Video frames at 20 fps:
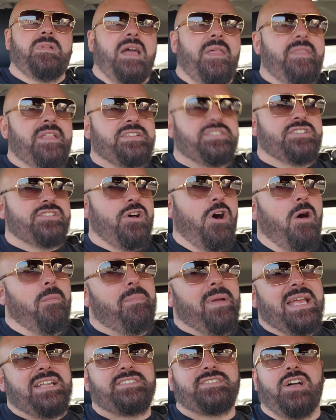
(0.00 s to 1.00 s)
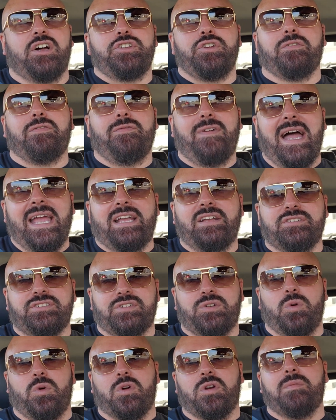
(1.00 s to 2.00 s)
This is all based on your FICO
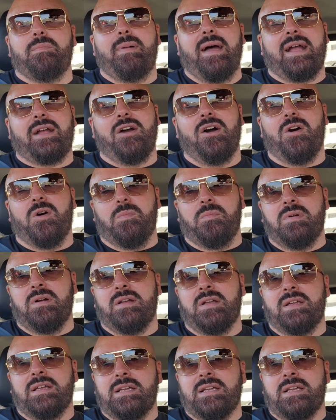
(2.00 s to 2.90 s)
score back home.